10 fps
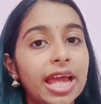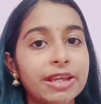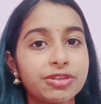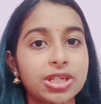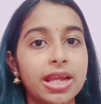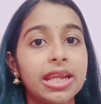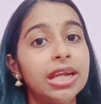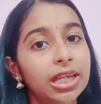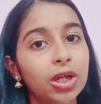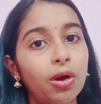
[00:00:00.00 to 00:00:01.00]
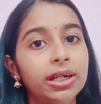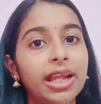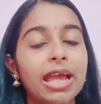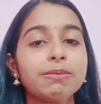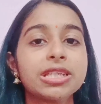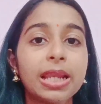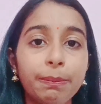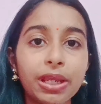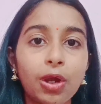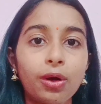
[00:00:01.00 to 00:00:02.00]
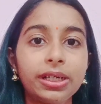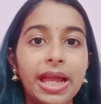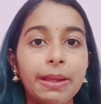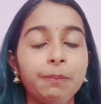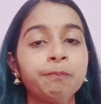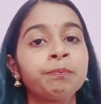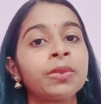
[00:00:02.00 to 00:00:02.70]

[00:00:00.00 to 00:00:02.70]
lifestyle, eating on time, sleeping on time